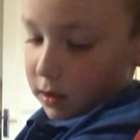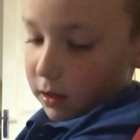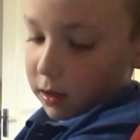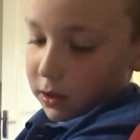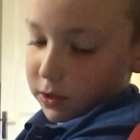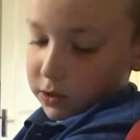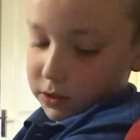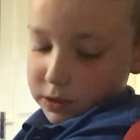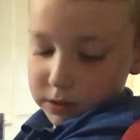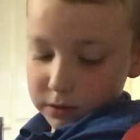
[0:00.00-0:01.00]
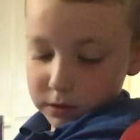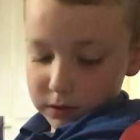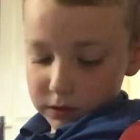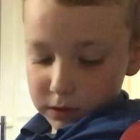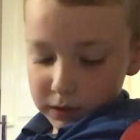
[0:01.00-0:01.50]
and
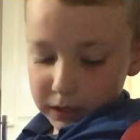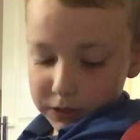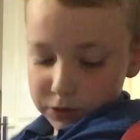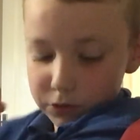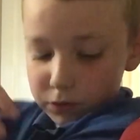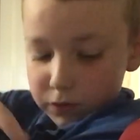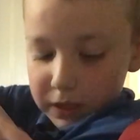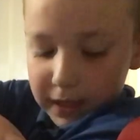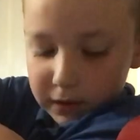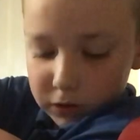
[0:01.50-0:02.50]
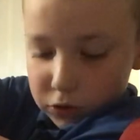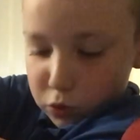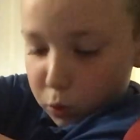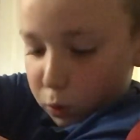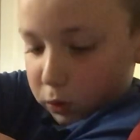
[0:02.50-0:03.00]
you need to take the
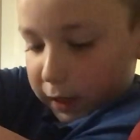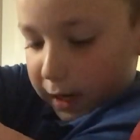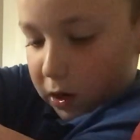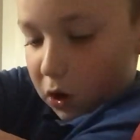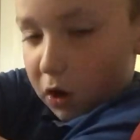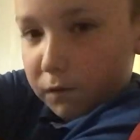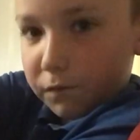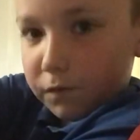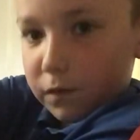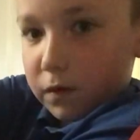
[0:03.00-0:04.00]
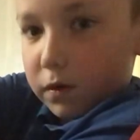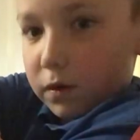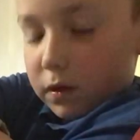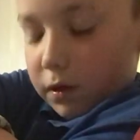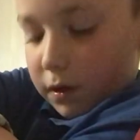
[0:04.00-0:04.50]
tourniquet off,
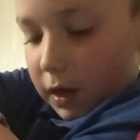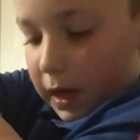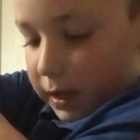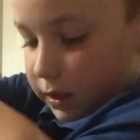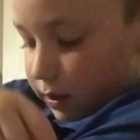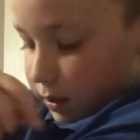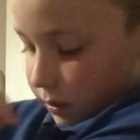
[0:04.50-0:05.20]
and